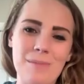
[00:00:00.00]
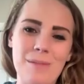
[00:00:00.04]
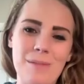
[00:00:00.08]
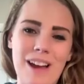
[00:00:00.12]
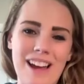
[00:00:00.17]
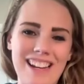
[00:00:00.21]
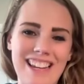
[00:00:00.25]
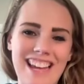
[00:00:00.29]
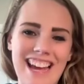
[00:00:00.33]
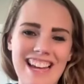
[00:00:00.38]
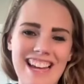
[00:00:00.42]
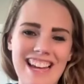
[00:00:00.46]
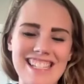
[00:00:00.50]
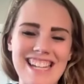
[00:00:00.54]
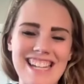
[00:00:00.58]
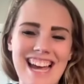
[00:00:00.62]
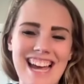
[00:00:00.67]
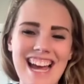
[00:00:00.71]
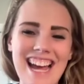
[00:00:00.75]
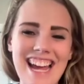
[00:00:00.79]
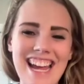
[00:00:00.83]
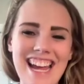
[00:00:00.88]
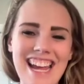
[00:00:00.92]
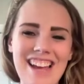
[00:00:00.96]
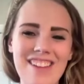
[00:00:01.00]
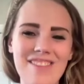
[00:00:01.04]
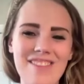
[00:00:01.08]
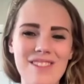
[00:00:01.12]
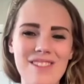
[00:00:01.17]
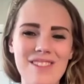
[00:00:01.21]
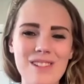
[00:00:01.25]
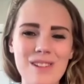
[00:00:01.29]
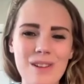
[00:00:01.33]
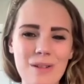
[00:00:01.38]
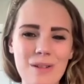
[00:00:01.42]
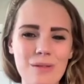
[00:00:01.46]
podcast. I am
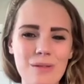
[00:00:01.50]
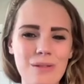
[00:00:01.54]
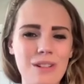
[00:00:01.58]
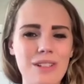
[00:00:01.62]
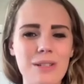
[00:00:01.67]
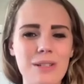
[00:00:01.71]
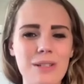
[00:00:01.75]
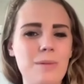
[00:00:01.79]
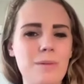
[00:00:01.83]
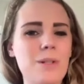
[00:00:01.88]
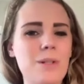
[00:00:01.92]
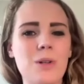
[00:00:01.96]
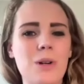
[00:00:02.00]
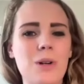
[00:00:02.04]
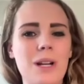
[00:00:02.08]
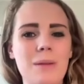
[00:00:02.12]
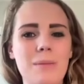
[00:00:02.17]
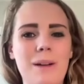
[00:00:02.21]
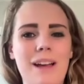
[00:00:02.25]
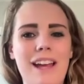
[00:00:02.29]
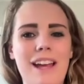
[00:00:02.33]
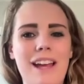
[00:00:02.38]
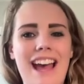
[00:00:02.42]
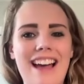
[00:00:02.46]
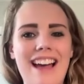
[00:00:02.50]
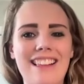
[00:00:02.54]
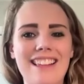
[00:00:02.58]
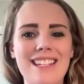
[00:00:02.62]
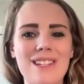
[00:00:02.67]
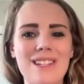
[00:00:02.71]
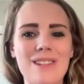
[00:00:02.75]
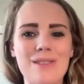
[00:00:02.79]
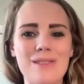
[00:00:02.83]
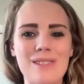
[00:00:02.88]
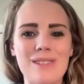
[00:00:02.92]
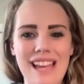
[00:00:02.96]
so thrilled to be joined by Allie
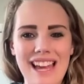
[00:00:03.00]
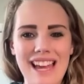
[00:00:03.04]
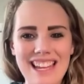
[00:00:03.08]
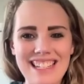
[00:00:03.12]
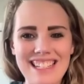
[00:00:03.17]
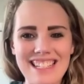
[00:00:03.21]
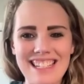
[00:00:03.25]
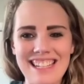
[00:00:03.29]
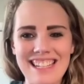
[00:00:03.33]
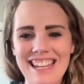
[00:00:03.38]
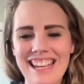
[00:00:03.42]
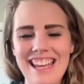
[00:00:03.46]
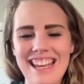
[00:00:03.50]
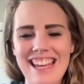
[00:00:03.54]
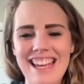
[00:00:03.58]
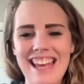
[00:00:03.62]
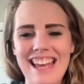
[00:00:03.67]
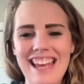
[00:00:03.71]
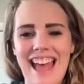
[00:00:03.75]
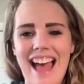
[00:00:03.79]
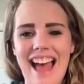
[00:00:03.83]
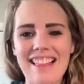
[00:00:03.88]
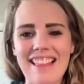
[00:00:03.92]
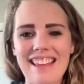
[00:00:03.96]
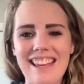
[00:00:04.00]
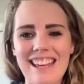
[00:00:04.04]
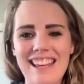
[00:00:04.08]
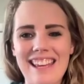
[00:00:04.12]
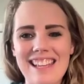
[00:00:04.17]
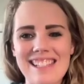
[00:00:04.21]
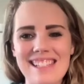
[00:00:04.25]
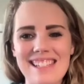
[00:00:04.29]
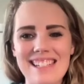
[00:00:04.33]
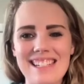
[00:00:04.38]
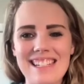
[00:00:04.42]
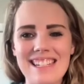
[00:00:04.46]
Duzett. Allie
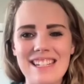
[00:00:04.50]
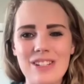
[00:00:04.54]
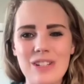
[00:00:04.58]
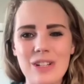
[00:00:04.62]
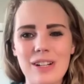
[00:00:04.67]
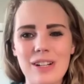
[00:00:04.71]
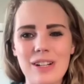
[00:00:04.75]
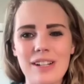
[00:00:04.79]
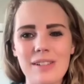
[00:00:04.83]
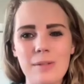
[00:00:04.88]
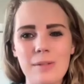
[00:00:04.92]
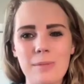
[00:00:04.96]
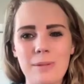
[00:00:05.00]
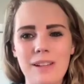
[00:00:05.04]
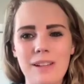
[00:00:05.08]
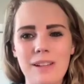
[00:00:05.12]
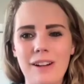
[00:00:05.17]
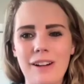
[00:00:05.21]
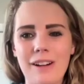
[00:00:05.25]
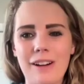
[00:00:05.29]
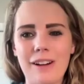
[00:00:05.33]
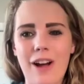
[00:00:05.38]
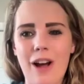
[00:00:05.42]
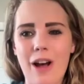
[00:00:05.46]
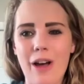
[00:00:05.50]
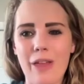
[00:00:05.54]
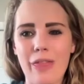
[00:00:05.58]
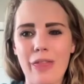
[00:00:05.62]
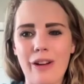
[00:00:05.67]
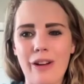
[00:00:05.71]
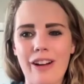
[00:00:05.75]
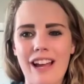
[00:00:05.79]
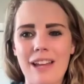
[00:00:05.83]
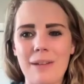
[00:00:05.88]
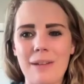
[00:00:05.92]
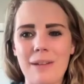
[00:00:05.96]
is a teacher, speaker,
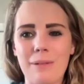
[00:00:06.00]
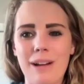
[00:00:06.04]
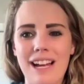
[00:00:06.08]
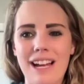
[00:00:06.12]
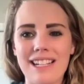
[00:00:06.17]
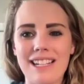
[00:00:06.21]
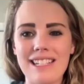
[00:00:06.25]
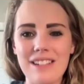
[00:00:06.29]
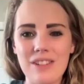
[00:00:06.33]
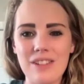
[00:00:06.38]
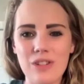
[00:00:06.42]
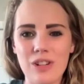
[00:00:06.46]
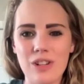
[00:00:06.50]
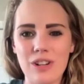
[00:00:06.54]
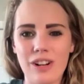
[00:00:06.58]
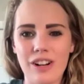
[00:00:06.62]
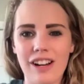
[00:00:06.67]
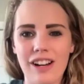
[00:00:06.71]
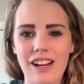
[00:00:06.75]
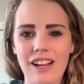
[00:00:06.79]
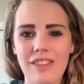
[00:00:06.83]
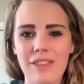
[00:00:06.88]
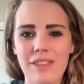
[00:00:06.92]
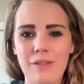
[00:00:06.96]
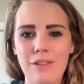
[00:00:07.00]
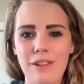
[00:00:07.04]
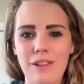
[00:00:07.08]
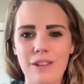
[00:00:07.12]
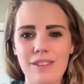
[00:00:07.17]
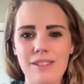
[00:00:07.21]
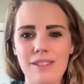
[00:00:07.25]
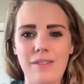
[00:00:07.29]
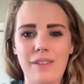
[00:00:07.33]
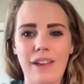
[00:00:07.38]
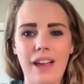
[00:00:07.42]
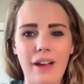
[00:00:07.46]
author, and practitioner in the
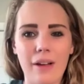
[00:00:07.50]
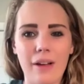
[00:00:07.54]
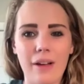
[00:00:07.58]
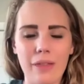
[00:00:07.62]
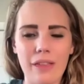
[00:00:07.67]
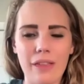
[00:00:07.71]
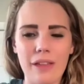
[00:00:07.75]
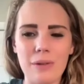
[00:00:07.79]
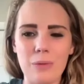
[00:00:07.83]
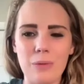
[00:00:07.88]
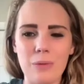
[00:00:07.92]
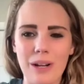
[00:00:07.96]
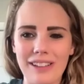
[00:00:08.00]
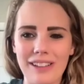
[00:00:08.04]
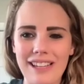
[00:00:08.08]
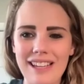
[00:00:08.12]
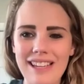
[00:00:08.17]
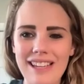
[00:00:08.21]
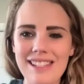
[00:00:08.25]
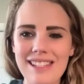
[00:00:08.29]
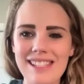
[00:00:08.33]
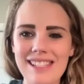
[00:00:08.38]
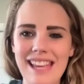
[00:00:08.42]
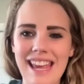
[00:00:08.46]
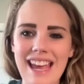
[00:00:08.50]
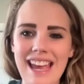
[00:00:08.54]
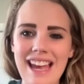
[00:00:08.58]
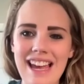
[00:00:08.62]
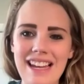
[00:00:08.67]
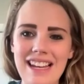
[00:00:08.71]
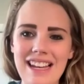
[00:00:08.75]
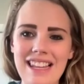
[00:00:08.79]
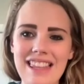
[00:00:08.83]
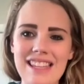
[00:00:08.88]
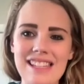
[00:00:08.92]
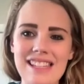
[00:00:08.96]
fields of health and wellness
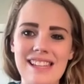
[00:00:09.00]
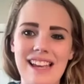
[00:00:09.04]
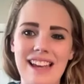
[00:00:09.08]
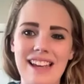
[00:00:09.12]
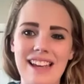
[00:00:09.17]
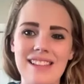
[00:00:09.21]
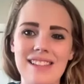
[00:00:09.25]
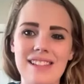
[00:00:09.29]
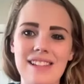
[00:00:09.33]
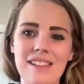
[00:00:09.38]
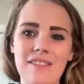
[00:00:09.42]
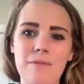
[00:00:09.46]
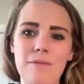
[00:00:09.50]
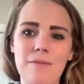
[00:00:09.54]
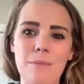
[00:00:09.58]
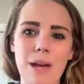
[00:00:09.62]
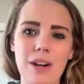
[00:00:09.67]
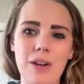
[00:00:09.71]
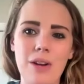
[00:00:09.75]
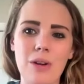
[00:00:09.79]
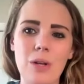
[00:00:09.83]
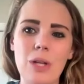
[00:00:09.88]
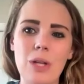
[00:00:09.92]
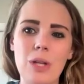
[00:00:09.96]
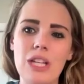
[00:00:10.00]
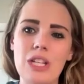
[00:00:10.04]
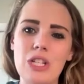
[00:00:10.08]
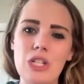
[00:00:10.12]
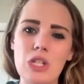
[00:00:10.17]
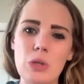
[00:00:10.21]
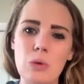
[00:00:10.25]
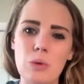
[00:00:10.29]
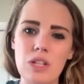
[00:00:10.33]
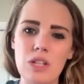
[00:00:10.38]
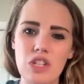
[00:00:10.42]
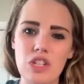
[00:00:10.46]
and the science of medical
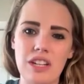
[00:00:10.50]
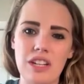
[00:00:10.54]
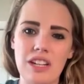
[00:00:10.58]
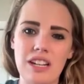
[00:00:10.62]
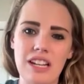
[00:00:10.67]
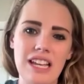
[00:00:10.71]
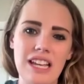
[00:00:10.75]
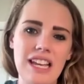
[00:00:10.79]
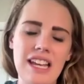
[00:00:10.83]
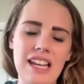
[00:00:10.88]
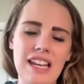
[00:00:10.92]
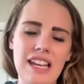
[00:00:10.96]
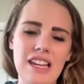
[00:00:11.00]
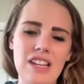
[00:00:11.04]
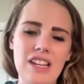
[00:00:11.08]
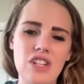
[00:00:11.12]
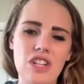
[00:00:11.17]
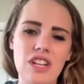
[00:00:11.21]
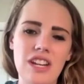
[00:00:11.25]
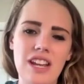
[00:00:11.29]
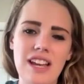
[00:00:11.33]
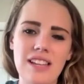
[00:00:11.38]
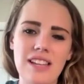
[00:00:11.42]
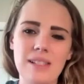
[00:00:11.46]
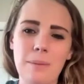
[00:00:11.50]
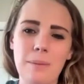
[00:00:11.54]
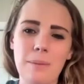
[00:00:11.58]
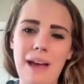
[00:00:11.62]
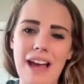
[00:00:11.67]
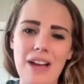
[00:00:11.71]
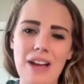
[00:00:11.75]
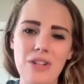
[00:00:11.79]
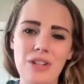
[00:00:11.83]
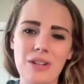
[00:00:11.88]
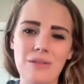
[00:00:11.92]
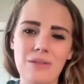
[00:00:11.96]
intuition. She has a
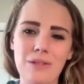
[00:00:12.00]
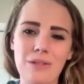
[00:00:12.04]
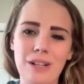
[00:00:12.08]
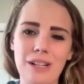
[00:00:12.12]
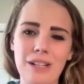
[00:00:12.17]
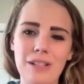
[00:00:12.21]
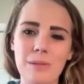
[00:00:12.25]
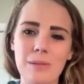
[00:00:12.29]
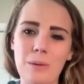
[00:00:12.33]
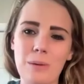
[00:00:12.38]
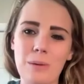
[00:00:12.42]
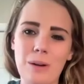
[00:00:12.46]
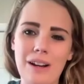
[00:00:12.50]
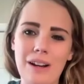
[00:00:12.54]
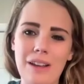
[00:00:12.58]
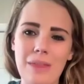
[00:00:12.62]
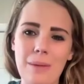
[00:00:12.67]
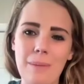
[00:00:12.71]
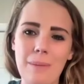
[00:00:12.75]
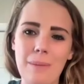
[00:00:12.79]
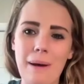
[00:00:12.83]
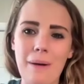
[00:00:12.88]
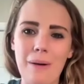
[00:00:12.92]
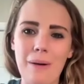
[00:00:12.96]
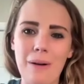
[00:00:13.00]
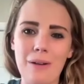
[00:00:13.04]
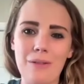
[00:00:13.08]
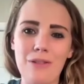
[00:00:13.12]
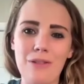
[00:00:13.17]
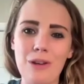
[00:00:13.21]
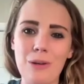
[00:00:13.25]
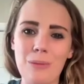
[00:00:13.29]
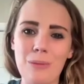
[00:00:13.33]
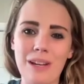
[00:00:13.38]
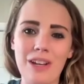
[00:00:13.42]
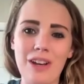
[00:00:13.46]
passion for exploring the power of
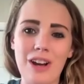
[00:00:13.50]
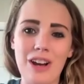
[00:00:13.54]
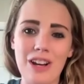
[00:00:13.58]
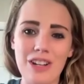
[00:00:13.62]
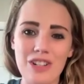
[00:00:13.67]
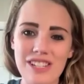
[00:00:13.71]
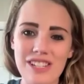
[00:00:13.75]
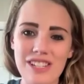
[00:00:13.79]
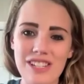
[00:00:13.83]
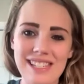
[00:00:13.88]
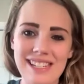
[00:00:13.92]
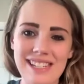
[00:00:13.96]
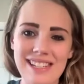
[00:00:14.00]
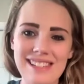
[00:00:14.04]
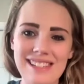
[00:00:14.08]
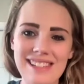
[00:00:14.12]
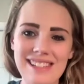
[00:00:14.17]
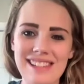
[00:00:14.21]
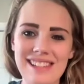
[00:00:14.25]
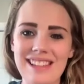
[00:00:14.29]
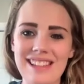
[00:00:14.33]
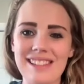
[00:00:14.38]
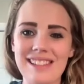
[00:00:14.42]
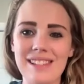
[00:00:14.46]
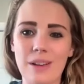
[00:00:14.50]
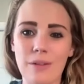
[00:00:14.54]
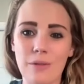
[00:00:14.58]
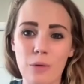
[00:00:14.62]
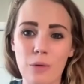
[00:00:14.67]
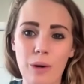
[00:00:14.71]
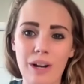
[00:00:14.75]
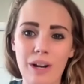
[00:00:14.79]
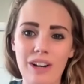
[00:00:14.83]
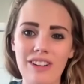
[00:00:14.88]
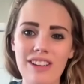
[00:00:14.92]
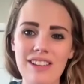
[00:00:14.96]
human consciousness and self
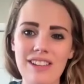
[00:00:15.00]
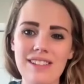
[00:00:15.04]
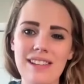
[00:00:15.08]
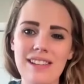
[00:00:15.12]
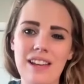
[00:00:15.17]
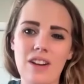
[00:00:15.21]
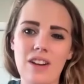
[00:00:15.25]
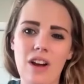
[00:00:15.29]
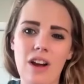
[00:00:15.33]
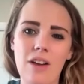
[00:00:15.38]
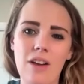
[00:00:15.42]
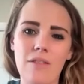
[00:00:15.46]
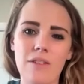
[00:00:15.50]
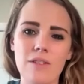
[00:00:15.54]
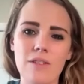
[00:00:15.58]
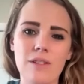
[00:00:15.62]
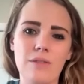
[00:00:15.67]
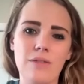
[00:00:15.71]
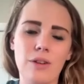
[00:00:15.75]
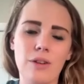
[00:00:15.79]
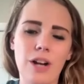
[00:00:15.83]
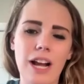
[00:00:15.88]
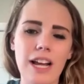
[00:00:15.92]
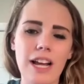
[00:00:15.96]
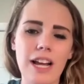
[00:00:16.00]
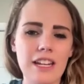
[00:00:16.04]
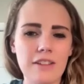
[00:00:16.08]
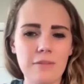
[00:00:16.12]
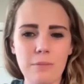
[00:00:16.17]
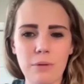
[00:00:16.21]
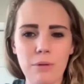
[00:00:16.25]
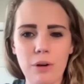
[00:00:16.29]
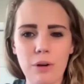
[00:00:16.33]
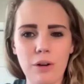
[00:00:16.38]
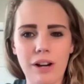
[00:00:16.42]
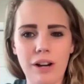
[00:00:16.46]
awareness and offers a variety of
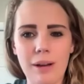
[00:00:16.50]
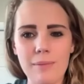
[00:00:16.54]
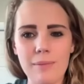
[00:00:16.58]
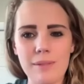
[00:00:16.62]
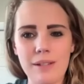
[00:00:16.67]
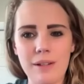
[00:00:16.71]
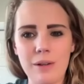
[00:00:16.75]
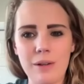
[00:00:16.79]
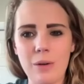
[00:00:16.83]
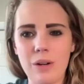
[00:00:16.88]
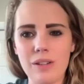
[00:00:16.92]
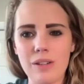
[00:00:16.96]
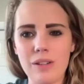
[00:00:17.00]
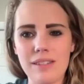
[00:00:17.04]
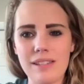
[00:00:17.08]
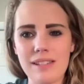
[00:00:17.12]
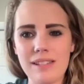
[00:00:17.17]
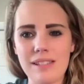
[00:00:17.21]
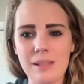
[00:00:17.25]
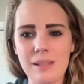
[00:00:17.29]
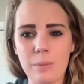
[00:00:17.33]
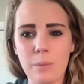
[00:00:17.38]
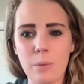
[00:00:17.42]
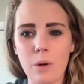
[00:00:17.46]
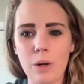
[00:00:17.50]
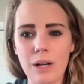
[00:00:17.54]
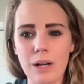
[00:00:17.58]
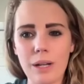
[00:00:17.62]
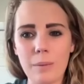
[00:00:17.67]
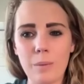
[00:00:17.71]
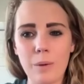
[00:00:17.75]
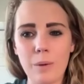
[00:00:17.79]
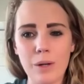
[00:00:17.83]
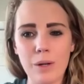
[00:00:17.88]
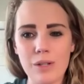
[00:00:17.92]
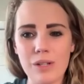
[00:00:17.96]
programs and courses
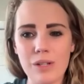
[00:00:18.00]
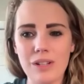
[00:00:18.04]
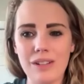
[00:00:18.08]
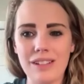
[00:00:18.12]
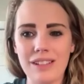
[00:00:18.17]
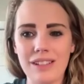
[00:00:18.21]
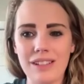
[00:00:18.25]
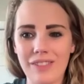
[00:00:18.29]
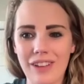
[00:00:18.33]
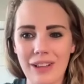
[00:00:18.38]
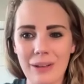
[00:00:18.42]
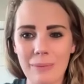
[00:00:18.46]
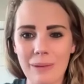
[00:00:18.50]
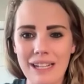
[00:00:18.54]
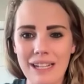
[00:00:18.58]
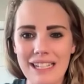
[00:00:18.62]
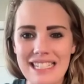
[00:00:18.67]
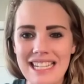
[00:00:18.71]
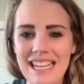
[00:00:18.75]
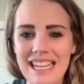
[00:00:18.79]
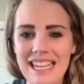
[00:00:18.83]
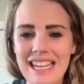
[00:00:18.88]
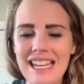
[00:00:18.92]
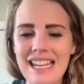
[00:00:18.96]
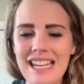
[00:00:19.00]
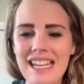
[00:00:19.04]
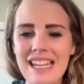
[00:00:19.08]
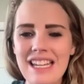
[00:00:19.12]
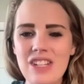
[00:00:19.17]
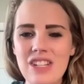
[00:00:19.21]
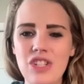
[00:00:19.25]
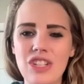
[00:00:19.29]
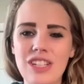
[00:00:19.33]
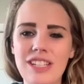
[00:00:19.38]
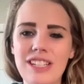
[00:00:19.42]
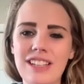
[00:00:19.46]
supporting personal development.
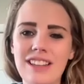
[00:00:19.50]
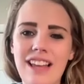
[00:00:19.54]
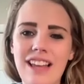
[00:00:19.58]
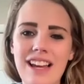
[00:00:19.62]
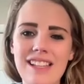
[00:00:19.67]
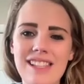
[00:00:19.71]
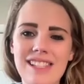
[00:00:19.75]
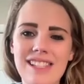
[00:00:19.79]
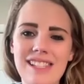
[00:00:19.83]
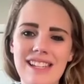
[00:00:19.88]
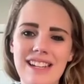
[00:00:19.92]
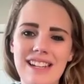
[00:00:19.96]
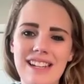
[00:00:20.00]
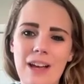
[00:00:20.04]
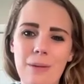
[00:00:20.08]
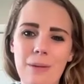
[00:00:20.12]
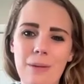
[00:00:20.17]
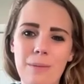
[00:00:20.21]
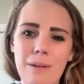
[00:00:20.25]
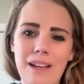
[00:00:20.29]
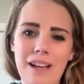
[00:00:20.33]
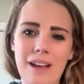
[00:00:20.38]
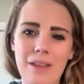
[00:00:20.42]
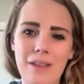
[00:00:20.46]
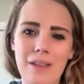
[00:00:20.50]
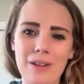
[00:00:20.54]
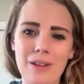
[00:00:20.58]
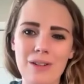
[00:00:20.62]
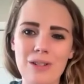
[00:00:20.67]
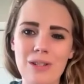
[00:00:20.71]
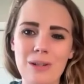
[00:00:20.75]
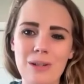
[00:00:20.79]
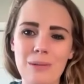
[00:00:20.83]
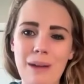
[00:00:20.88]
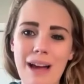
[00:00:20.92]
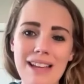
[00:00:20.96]
She delights in helping
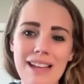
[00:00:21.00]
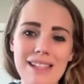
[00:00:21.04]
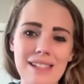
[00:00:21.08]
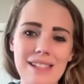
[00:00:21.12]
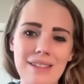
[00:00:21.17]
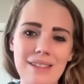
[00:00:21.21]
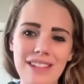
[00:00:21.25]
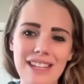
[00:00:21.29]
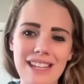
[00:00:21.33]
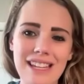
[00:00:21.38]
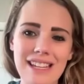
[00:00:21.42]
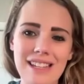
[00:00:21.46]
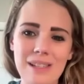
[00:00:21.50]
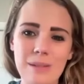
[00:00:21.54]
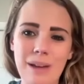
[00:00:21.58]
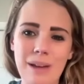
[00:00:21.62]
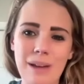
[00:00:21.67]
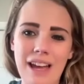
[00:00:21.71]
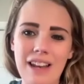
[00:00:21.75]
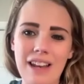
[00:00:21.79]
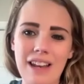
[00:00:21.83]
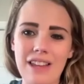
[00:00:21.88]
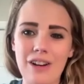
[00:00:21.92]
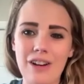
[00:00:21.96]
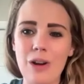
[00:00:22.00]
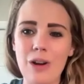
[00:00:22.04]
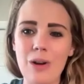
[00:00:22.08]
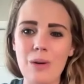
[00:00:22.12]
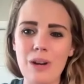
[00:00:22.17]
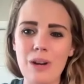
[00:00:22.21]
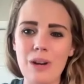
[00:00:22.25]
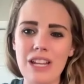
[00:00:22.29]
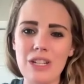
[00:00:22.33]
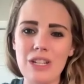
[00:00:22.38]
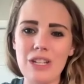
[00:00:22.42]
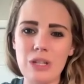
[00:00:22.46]
others to massively expand their
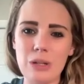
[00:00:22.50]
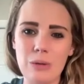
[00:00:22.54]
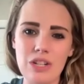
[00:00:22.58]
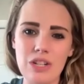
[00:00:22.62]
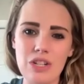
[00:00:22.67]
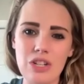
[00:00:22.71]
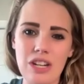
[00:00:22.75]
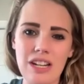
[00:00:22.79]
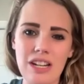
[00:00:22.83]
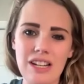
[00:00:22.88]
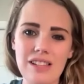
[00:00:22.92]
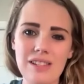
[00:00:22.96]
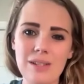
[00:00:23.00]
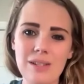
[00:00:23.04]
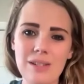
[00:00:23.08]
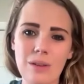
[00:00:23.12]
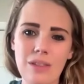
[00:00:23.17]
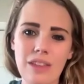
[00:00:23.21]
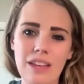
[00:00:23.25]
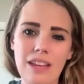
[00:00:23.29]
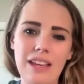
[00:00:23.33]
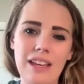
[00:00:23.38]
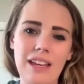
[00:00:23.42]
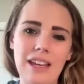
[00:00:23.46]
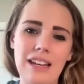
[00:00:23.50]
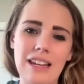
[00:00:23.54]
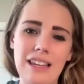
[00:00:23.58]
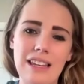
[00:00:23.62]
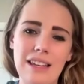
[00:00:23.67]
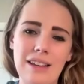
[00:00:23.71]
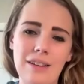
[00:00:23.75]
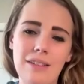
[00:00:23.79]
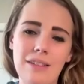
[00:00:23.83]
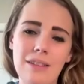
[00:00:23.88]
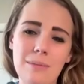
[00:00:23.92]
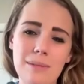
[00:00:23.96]
own intuition so they can
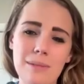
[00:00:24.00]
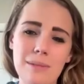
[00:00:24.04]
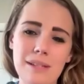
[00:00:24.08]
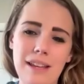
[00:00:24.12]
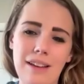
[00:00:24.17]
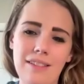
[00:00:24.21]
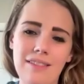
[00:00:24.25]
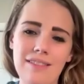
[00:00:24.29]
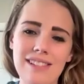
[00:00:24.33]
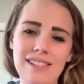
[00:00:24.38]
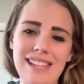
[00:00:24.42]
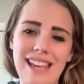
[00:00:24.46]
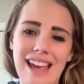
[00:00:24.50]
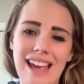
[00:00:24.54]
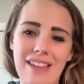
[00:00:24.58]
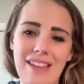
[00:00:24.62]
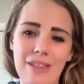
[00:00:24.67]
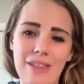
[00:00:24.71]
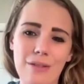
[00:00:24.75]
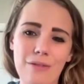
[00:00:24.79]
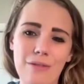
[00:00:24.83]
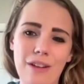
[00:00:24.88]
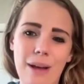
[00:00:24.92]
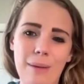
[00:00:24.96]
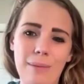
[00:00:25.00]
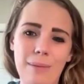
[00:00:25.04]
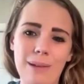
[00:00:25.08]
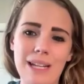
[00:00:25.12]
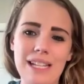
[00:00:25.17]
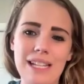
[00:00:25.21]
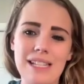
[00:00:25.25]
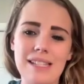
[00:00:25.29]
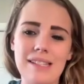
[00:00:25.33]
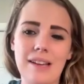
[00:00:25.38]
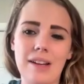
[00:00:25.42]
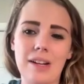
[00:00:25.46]
heal themselves and their
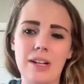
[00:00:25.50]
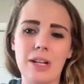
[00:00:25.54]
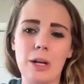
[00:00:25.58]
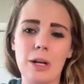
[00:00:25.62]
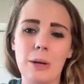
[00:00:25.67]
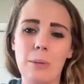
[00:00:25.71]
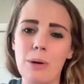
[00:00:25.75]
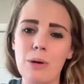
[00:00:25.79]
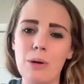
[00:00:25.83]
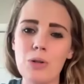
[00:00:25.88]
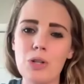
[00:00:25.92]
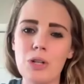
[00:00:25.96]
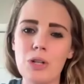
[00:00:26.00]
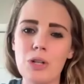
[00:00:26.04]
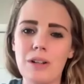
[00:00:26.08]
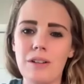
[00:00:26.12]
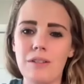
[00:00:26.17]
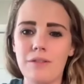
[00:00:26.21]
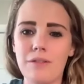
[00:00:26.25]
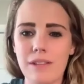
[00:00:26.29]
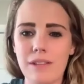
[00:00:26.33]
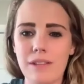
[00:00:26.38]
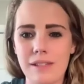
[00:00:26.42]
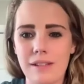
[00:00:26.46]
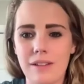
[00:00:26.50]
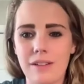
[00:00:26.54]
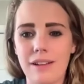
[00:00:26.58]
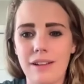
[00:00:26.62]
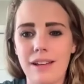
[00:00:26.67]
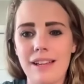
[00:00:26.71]
families on an emotional, physical,